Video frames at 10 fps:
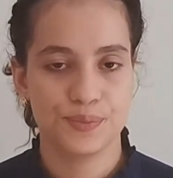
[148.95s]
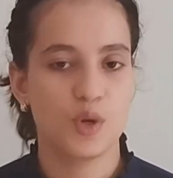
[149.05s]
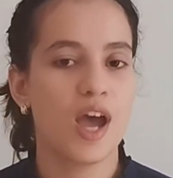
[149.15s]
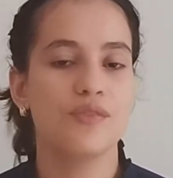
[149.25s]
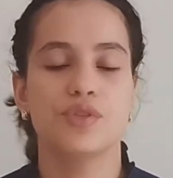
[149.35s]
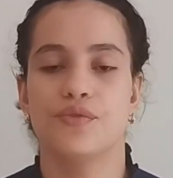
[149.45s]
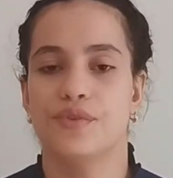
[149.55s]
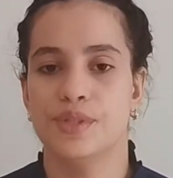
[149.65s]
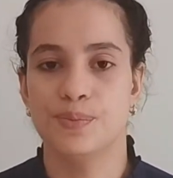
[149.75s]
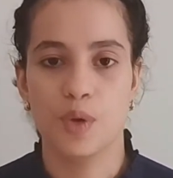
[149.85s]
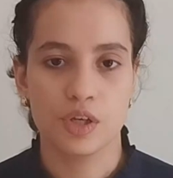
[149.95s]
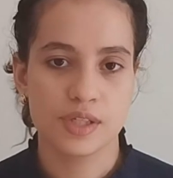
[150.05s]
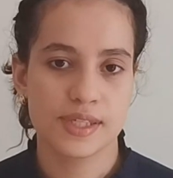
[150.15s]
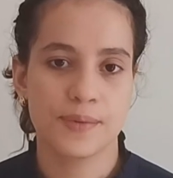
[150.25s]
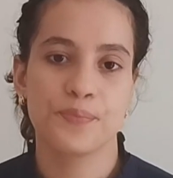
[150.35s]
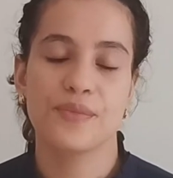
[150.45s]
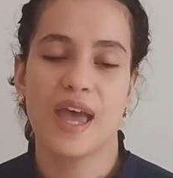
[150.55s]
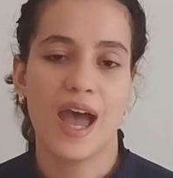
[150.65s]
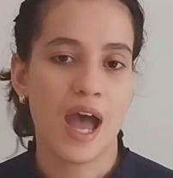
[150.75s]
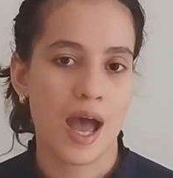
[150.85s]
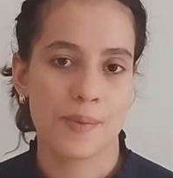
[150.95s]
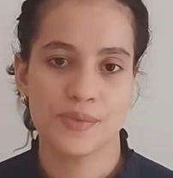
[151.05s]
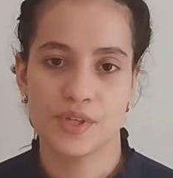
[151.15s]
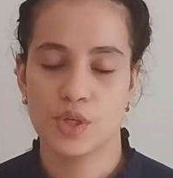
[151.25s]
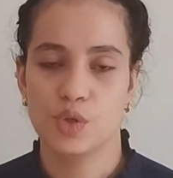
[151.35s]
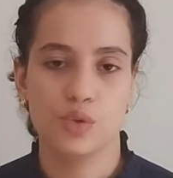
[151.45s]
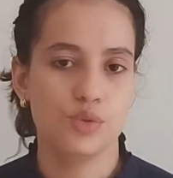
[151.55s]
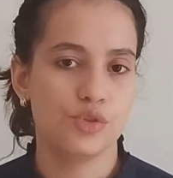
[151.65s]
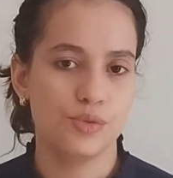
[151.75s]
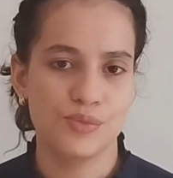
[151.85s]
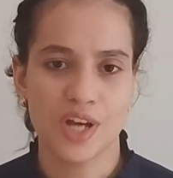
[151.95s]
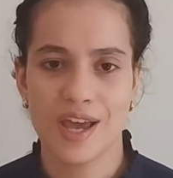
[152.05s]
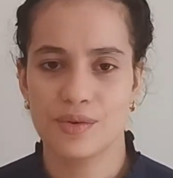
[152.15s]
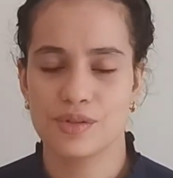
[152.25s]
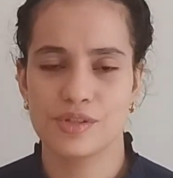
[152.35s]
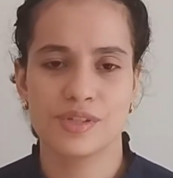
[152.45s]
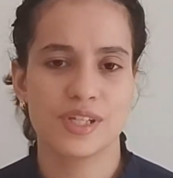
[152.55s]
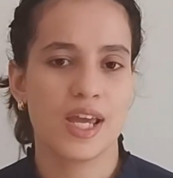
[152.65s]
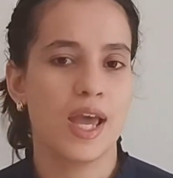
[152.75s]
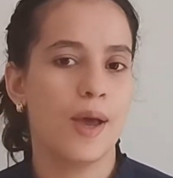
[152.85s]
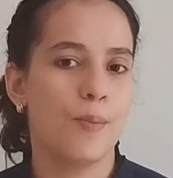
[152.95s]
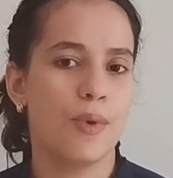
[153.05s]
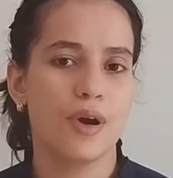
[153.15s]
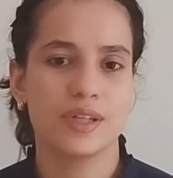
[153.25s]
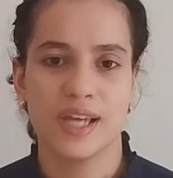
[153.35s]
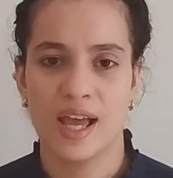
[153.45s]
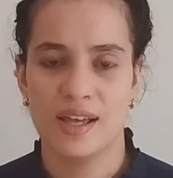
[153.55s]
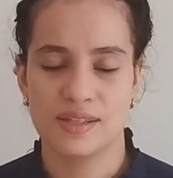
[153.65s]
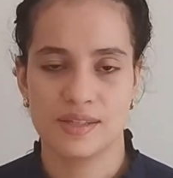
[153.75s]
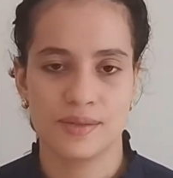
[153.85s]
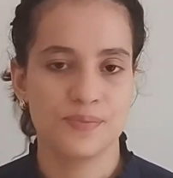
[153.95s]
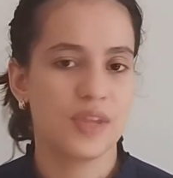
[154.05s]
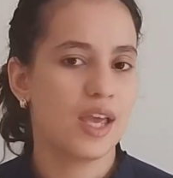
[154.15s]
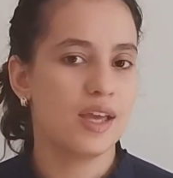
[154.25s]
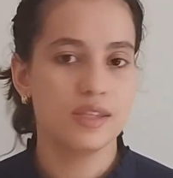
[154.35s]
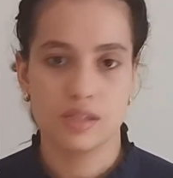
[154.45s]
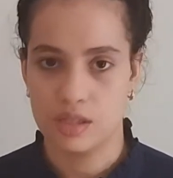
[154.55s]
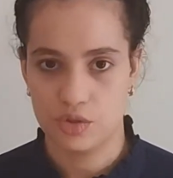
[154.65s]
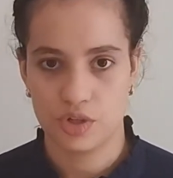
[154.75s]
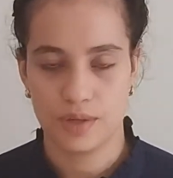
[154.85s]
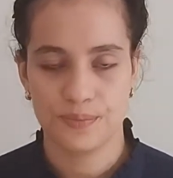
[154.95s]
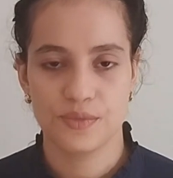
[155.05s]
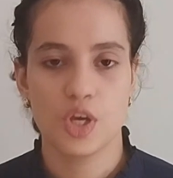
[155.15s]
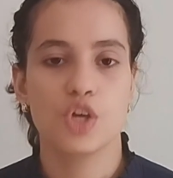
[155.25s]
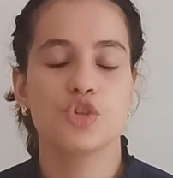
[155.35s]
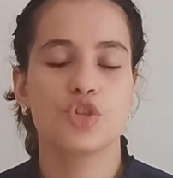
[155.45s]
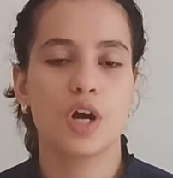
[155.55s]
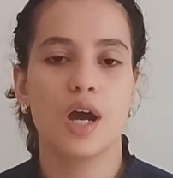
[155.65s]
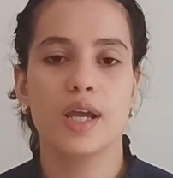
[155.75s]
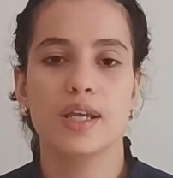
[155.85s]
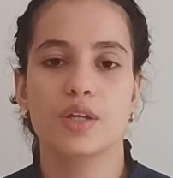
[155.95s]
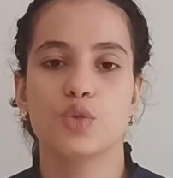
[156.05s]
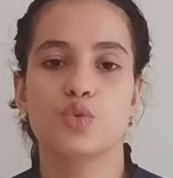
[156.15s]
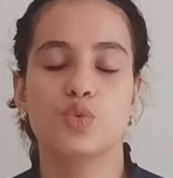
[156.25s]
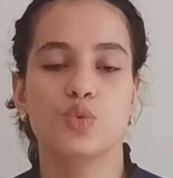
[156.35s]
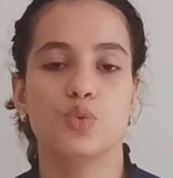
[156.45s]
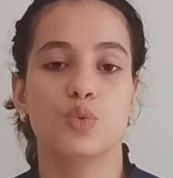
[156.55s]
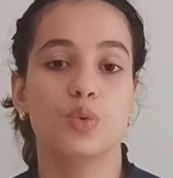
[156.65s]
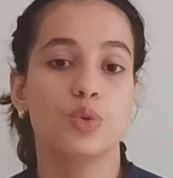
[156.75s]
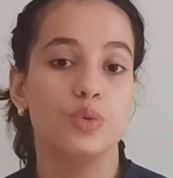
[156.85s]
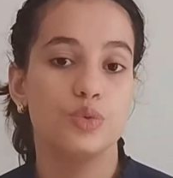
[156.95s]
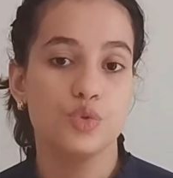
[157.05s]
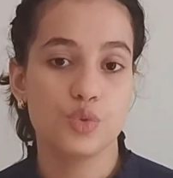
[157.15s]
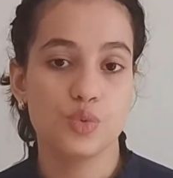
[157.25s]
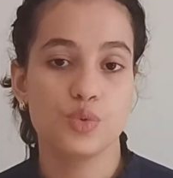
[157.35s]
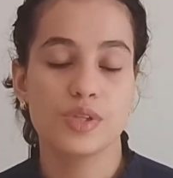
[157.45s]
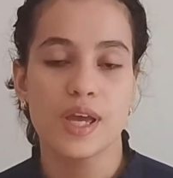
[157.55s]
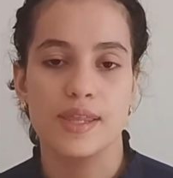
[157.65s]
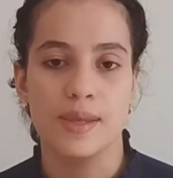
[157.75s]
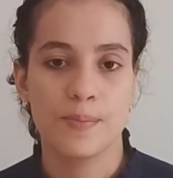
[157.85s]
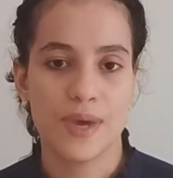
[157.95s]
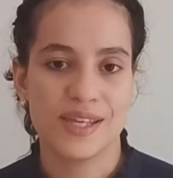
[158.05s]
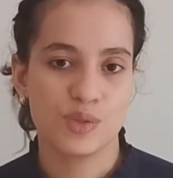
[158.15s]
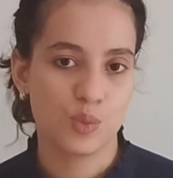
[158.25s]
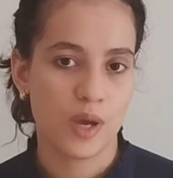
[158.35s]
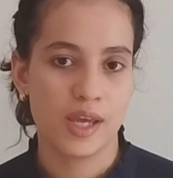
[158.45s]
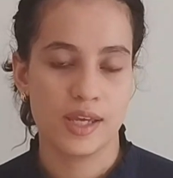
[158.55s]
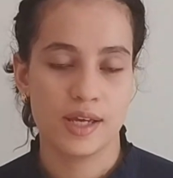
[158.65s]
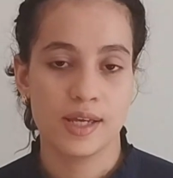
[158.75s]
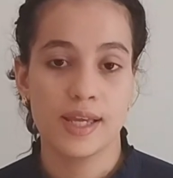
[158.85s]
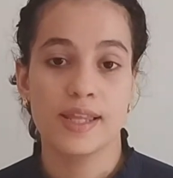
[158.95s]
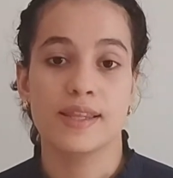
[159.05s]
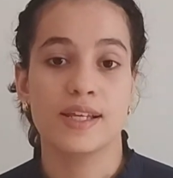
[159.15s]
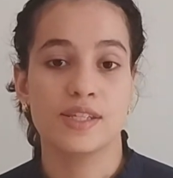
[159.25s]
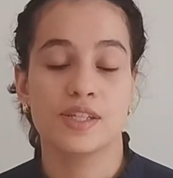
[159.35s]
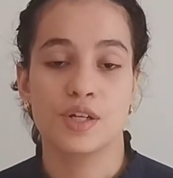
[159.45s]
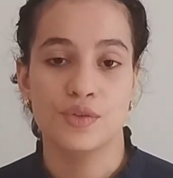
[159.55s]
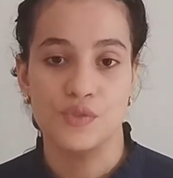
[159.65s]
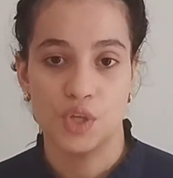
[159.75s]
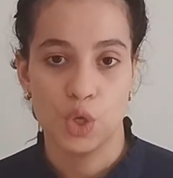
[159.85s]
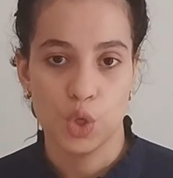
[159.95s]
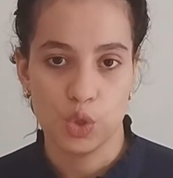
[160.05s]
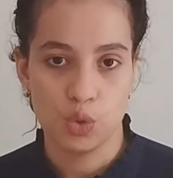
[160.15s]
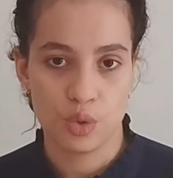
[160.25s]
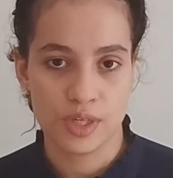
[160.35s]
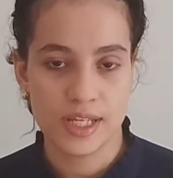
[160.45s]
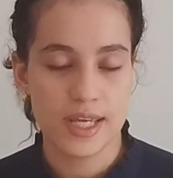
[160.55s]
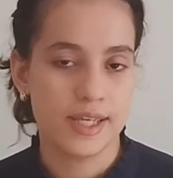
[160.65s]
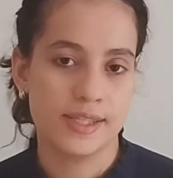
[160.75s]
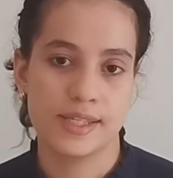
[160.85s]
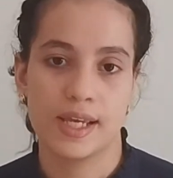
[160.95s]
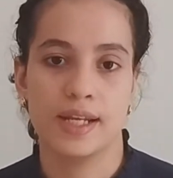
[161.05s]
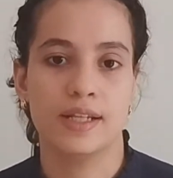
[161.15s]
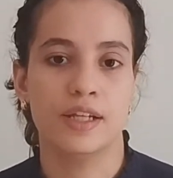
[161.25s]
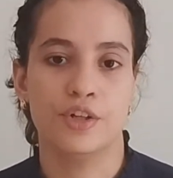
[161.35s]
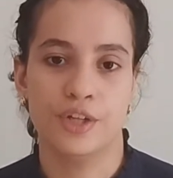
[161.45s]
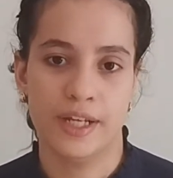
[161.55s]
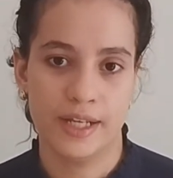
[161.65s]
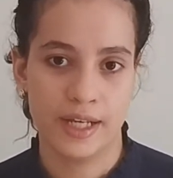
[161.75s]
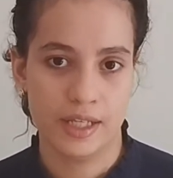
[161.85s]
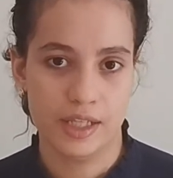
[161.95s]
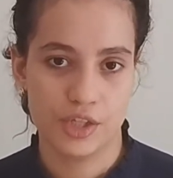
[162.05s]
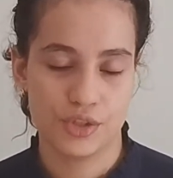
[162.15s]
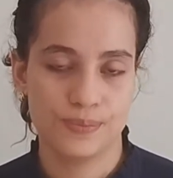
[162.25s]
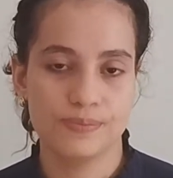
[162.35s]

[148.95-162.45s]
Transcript: We have different books, apps, YouTube channels, podcasts, etc. Try to choose the best way that serves your needs in learning English.